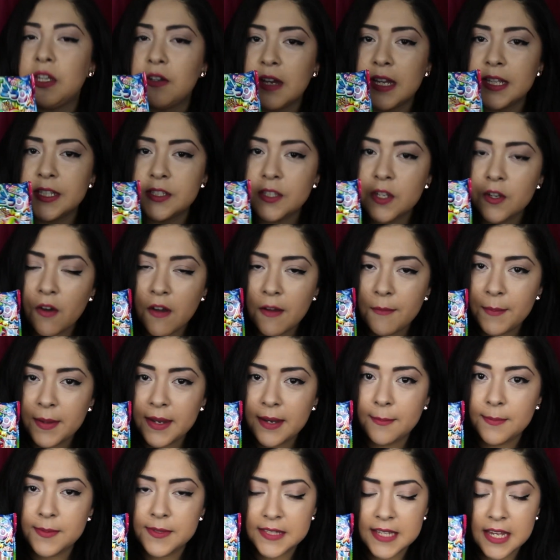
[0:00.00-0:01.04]
You guys know I've been
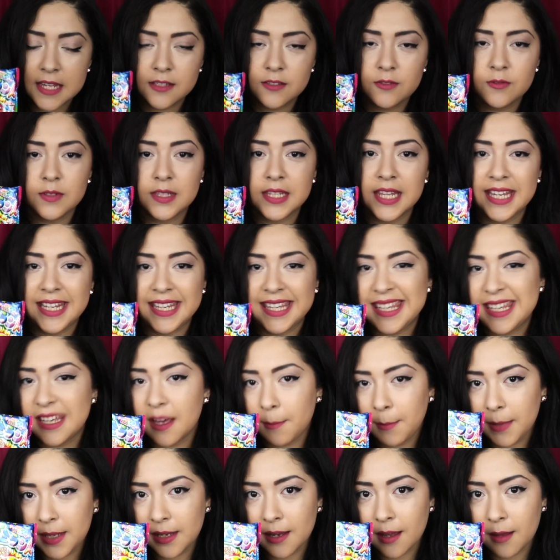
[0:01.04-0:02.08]
obsessed with like
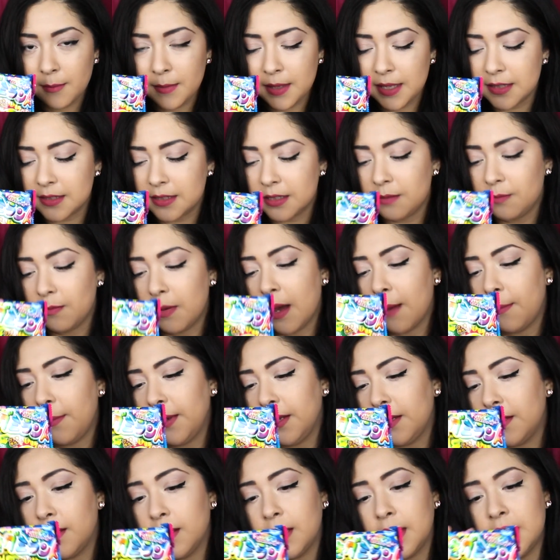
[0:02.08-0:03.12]
Yummy Nummies and
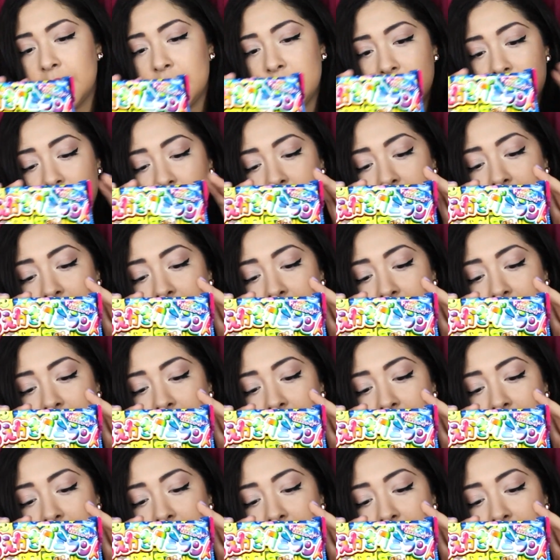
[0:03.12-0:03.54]
Popping Cookins and